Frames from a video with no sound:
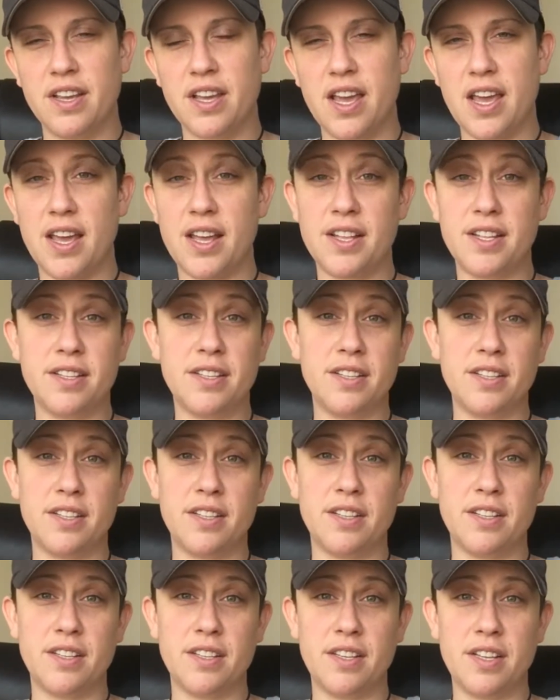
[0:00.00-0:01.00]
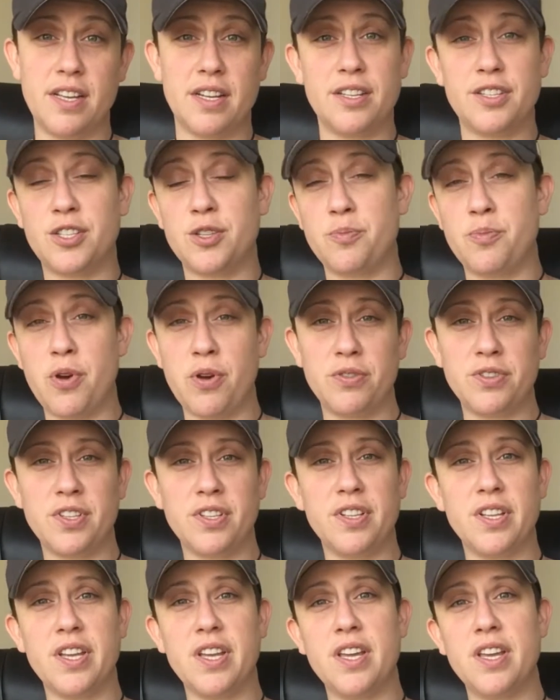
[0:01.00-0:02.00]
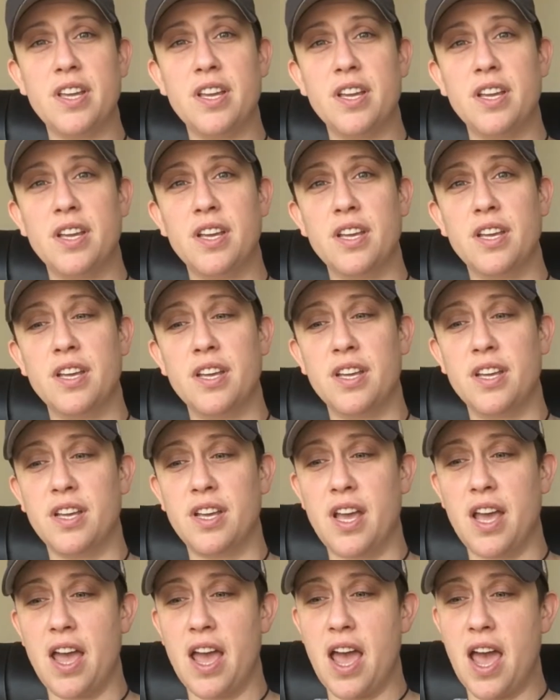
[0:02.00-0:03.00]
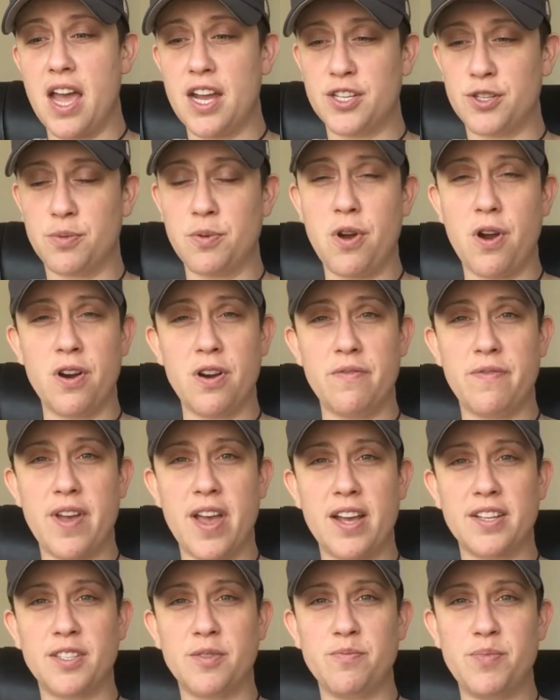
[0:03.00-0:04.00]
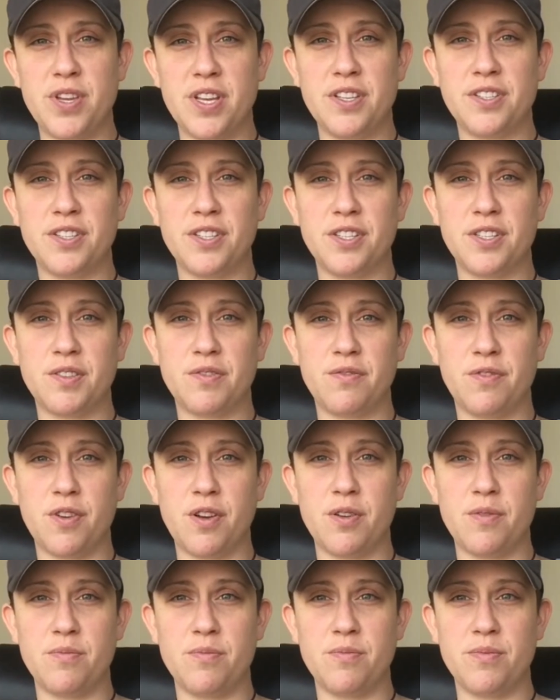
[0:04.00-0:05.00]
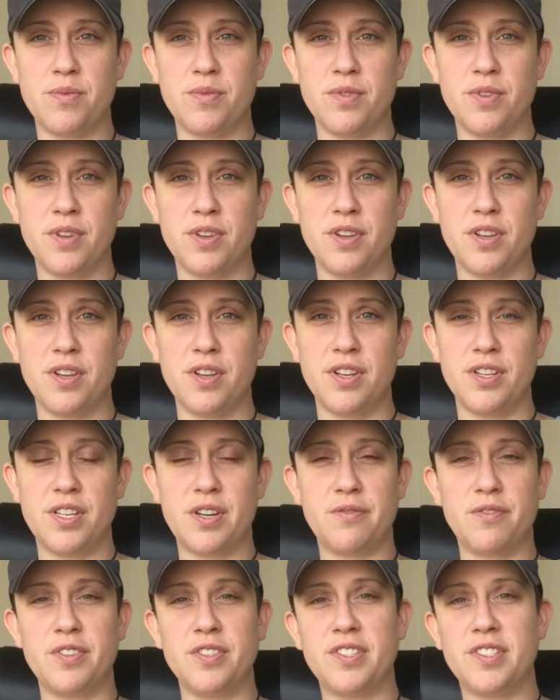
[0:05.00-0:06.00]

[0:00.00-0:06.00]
And it is supposedly actual artifacts and pieces from different